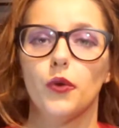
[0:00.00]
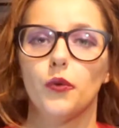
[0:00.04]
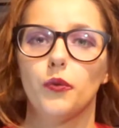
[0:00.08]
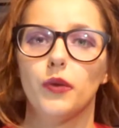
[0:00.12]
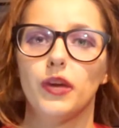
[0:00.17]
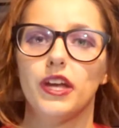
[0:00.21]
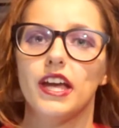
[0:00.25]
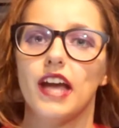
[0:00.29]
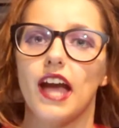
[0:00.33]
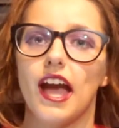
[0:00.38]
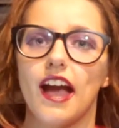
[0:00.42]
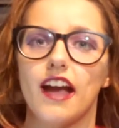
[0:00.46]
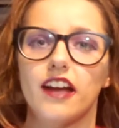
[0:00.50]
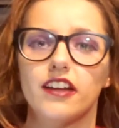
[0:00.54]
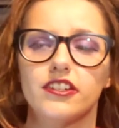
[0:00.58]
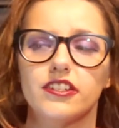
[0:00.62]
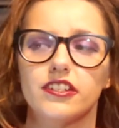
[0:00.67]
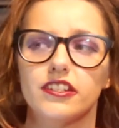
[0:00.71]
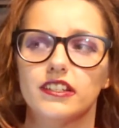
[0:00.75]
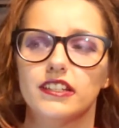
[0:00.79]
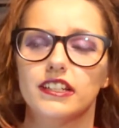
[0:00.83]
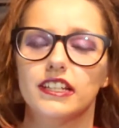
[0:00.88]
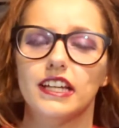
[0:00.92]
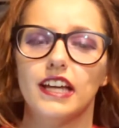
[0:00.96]
We
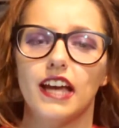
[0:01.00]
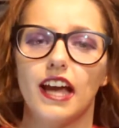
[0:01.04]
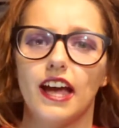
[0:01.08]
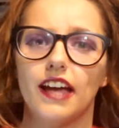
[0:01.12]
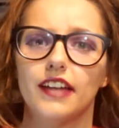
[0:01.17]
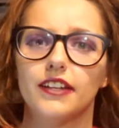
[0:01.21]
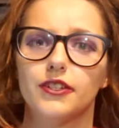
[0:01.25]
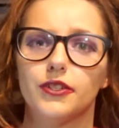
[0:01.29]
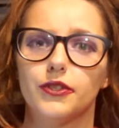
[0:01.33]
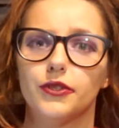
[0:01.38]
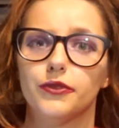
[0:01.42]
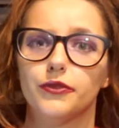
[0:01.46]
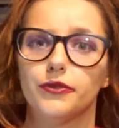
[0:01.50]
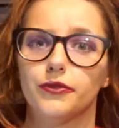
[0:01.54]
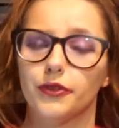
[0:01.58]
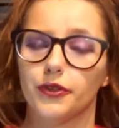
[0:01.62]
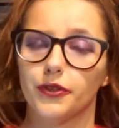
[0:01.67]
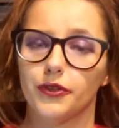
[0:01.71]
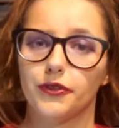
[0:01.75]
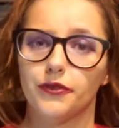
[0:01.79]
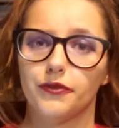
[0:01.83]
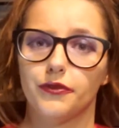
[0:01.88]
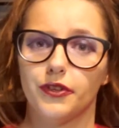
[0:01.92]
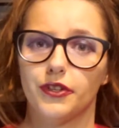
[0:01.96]
actually had to,
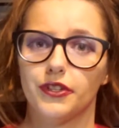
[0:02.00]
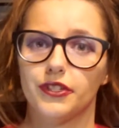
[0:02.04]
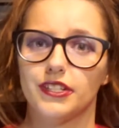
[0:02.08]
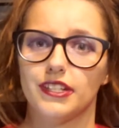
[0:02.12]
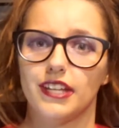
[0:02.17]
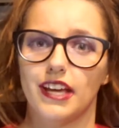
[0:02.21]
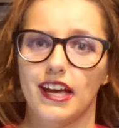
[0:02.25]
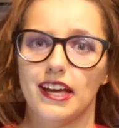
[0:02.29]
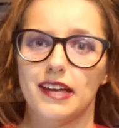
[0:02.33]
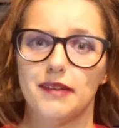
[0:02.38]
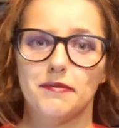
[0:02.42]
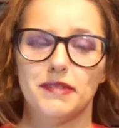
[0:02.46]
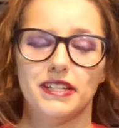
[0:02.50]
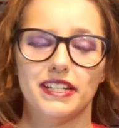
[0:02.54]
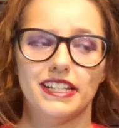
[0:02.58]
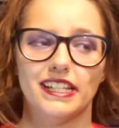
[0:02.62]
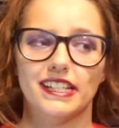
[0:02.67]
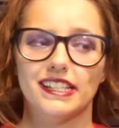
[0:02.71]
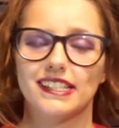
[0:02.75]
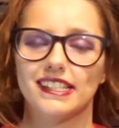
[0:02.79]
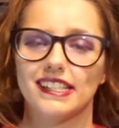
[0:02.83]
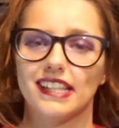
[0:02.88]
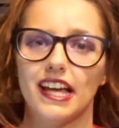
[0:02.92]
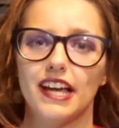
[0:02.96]
for the first time in
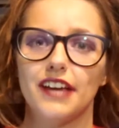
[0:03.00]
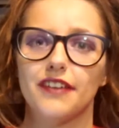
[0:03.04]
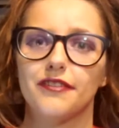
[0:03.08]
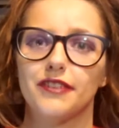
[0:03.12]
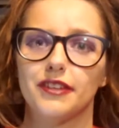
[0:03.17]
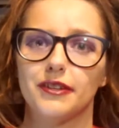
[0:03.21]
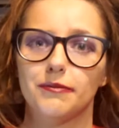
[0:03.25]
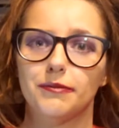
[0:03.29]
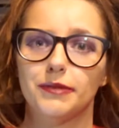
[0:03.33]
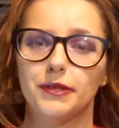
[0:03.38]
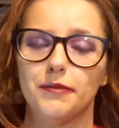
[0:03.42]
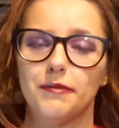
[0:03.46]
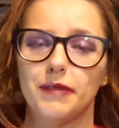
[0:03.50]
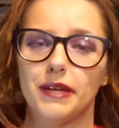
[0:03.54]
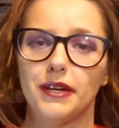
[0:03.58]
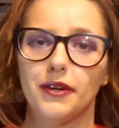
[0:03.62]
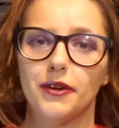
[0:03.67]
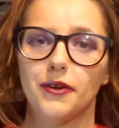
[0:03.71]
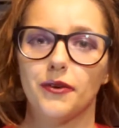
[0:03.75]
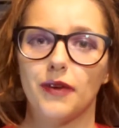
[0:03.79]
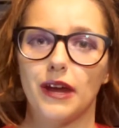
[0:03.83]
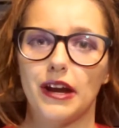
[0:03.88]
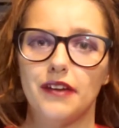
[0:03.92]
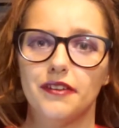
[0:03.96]
his life,
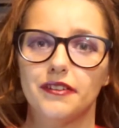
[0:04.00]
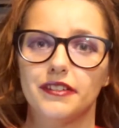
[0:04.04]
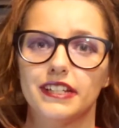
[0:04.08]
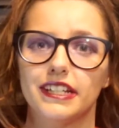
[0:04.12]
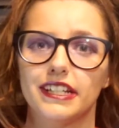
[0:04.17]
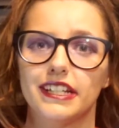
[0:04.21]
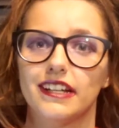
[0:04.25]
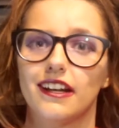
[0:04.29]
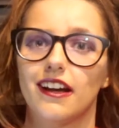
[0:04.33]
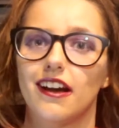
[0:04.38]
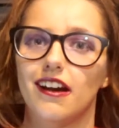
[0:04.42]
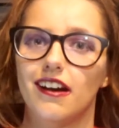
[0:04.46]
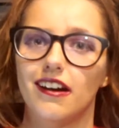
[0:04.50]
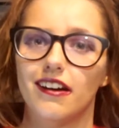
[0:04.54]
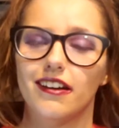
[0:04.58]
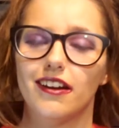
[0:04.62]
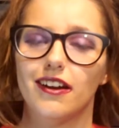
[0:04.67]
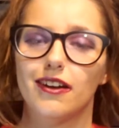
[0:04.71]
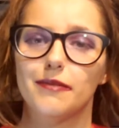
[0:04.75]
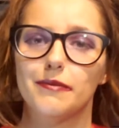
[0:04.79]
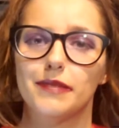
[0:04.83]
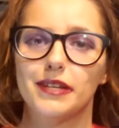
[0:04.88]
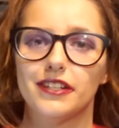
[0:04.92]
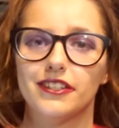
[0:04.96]
implement grounding on
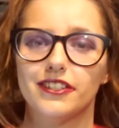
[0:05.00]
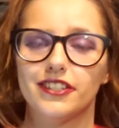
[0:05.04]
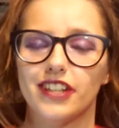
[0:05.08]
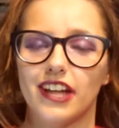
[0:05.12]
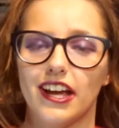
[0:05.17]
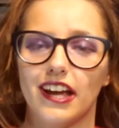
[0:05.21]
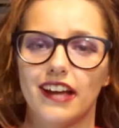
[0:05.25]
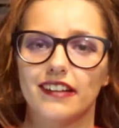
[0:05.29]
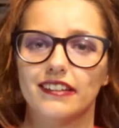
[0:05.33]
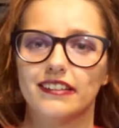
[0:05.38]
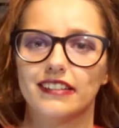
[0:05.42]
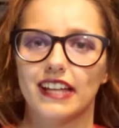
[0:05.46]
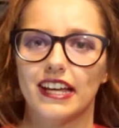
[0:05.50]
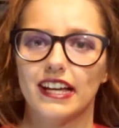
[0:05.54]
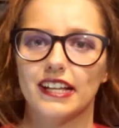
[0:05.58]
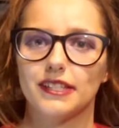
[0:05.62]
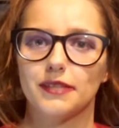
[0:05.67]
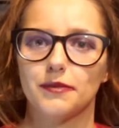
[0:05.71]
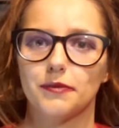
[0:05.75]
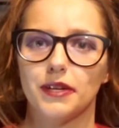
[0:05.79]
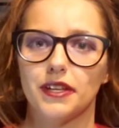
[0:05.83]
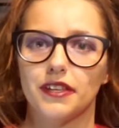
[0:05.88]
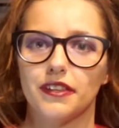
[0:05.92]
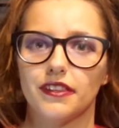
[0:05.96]
our middle child
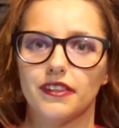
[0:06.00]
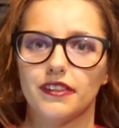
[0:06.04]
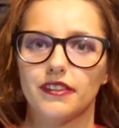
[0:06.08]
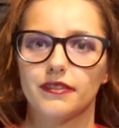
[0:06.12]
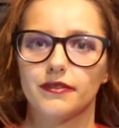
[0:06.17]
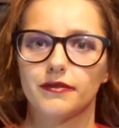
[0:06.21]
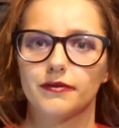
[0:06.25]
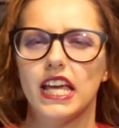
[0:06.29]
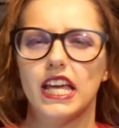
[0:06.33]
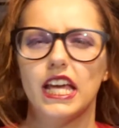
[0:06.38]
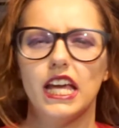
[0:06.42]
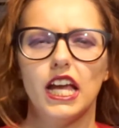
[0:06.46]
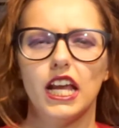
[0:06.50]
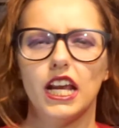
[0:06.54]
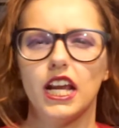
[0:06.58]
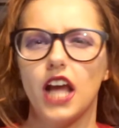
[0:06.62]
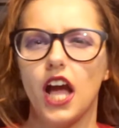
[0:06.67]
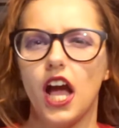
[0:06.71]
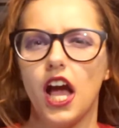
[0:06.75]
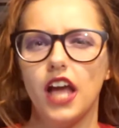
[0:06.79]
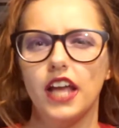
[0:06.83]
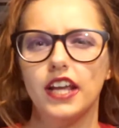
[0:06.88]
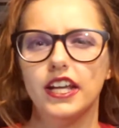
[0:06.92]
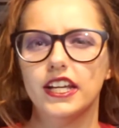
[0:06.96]
last month. He had
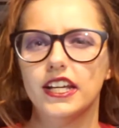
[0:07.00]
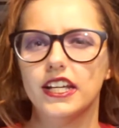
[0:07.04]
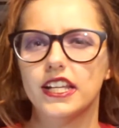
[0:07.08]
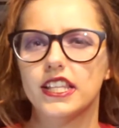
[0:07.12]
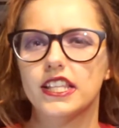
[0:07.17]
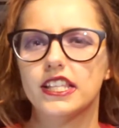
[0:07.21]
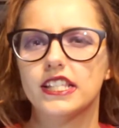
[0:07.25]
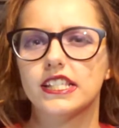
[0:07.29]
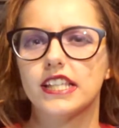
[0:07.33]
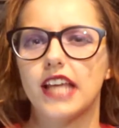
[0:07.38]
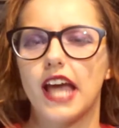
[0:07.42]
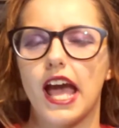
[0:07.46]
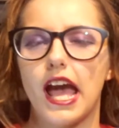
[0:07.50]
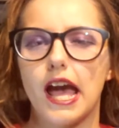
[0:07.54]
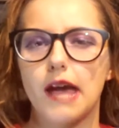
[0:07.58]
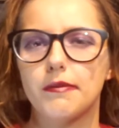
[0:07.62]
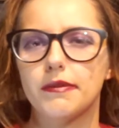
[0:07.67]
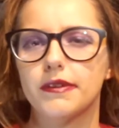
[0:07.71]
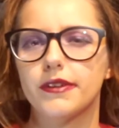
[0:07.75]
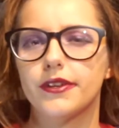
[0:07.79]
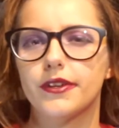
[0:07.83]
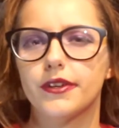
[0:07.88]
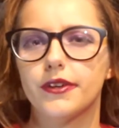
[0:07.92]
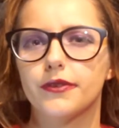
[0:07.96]
gotten into this
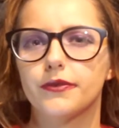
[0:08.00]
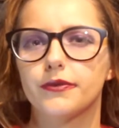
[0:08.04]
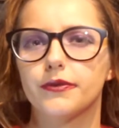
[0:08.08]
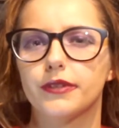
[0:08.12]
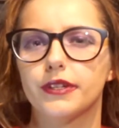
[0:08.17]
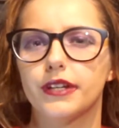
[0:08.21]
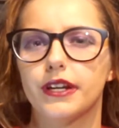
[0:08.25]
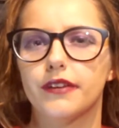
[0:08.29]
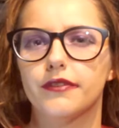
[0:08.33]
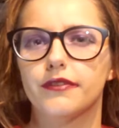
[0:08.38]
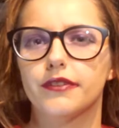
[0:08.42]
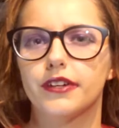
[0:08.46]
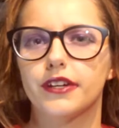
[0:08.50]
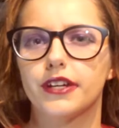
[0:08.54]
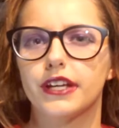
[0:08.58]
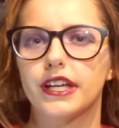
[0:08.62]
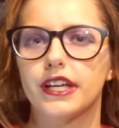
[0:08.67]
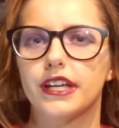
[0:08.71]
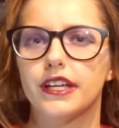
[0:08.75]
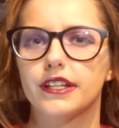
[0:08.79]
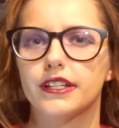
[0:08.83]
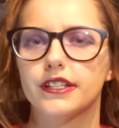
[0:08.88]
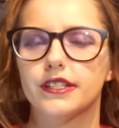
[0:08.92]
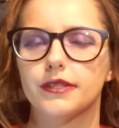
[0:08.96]
habit of whenever
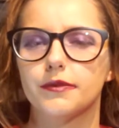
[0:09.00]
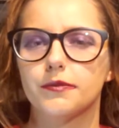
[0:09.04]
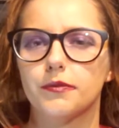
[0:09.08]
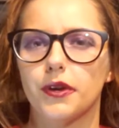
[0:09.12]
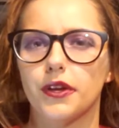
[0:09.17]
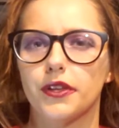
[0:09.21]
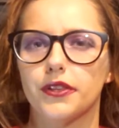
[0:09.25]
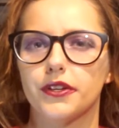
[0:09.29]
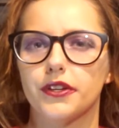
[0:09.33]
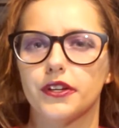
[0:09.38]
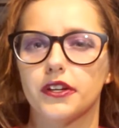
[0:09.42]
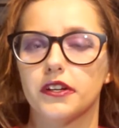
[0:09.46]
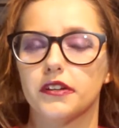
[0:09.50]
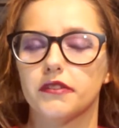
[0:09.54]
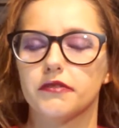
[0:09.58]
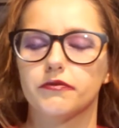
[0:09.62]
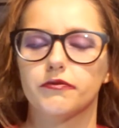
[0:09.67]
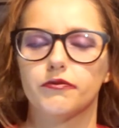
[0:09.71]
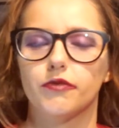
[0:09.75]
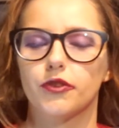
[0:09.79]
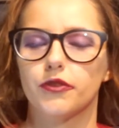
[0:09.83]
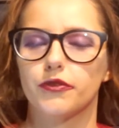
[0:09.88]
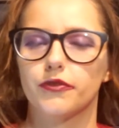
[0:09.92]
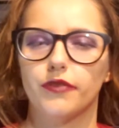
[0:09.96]
he and his brother
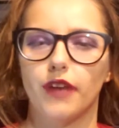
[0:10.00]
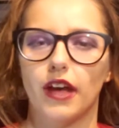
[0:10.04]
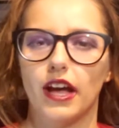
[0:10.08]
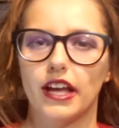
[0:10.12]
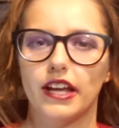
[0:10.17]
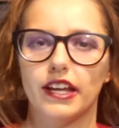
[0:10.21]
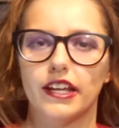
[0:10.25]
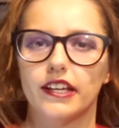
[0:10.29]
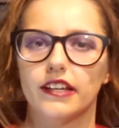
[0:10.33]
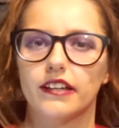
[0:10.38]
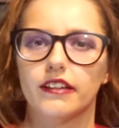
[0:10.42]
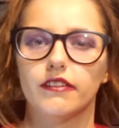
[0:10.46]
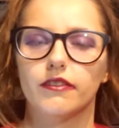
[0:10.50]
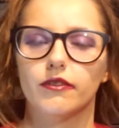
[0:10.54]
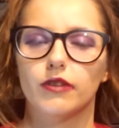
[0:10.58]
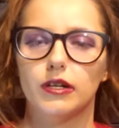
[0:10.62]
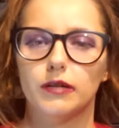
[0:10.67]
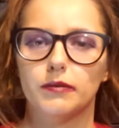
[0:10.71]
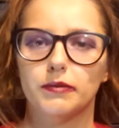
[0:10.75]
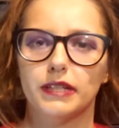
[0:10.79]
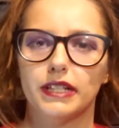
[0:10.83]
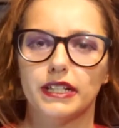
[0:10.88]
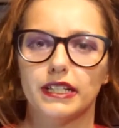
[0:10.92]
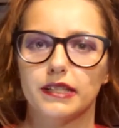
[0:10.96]
were fighting
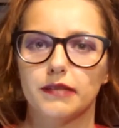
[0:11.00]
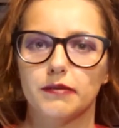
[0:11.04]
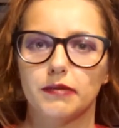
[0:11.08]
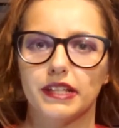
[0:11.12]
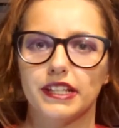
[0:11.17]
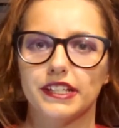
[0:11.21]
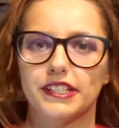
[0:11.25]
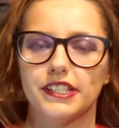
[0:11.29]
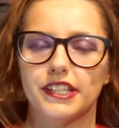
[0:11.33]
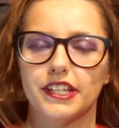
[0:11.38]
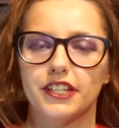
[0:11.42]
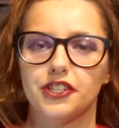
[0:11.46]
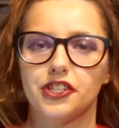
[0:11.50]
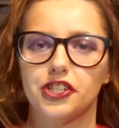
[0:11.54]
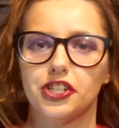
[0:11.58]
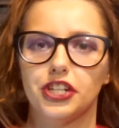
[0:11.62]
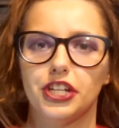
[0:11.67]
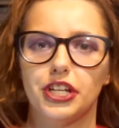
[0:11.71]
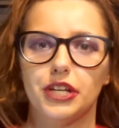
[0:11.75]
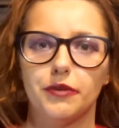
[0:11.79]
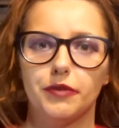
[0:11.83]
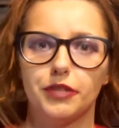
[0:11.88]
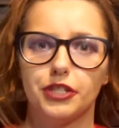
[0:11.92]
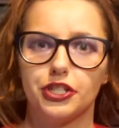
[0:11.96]
while playing the
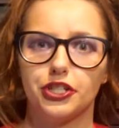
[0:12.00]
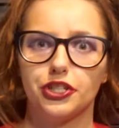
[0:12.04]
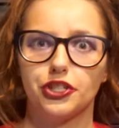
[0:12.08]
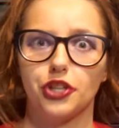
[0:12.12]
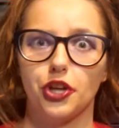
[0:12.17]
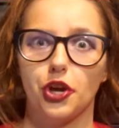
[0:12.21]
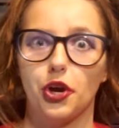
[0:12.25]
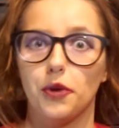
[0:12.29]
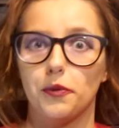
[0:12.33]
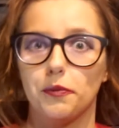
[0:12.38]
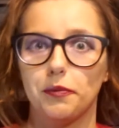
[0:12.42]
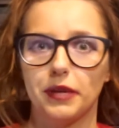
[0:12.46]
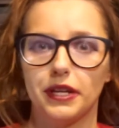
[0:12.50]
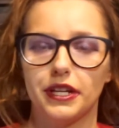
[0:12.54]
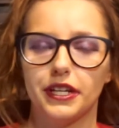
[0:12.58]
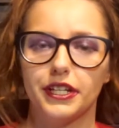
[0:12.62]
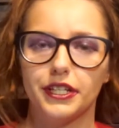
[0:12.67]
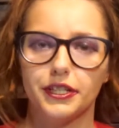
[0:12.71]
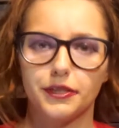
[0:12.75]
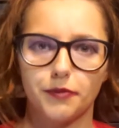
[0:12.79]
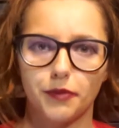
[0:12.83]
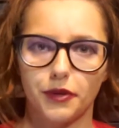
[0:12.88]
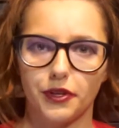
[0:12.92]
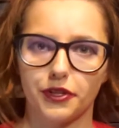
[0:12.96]
PlayStation, he would just open
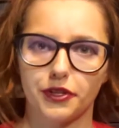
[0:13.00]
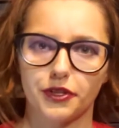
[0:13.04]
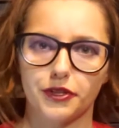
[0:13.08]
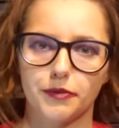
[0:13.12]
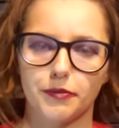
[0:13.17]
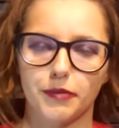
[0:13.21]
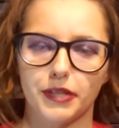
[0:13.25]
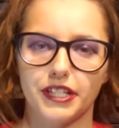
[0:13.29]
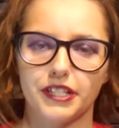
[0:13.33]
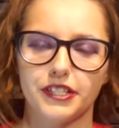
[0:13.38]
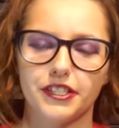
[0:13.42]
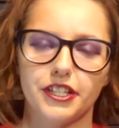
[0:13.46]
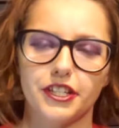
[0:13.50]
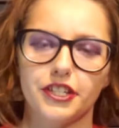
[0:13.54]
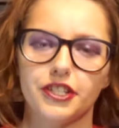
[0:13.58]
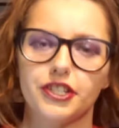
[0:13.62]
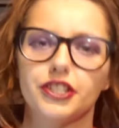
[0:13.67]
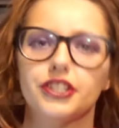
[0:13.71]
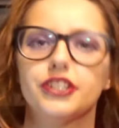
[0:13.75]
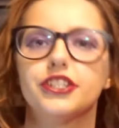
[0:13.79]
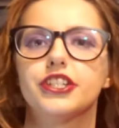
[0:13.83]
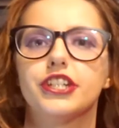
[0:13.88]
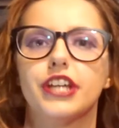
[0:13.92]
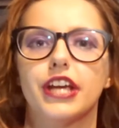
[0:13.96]
his brother's
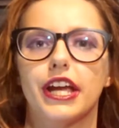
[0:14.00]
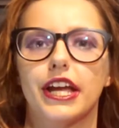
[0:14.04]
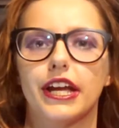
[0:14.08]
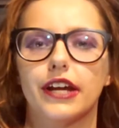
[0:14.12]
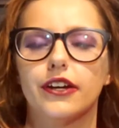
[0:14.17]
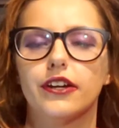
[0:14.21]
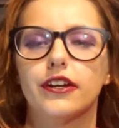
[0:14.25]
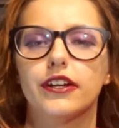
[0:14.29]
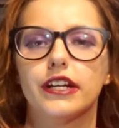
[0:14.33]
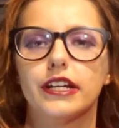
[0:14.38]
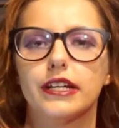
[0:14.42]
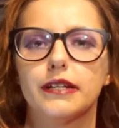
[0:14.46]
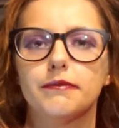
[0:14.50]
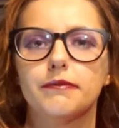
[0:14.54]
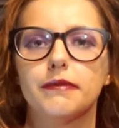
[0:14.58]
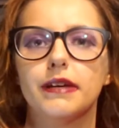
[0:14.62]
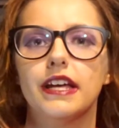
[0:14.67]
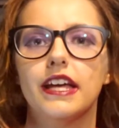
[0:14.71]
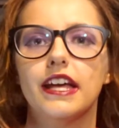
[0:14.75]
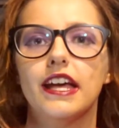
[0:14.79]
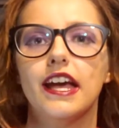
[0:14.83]
PlayStation to anger him.